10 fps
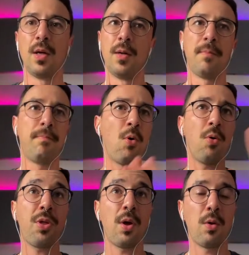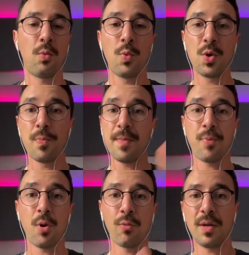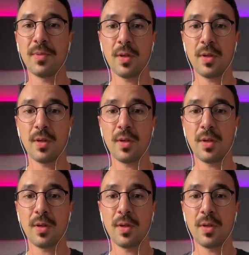both will be programs,